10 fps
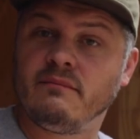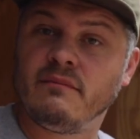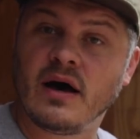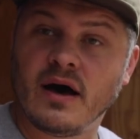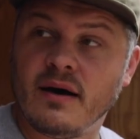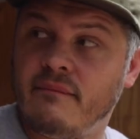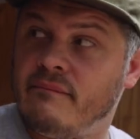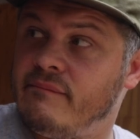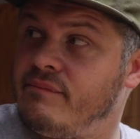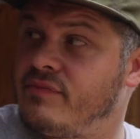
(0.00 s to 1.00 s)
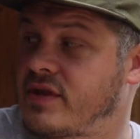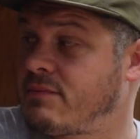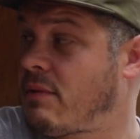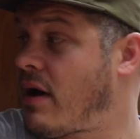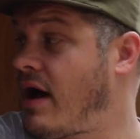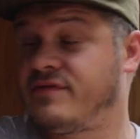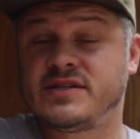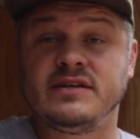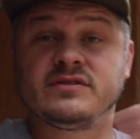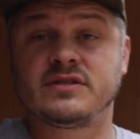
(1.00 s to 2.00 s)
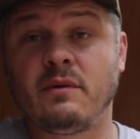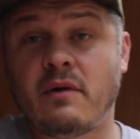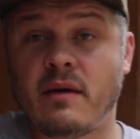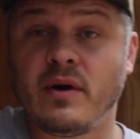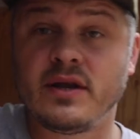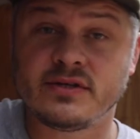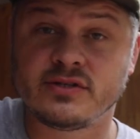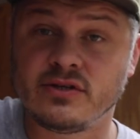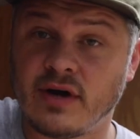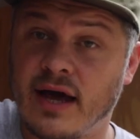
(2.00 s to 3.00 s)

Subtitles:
I've seen some of my buddies do.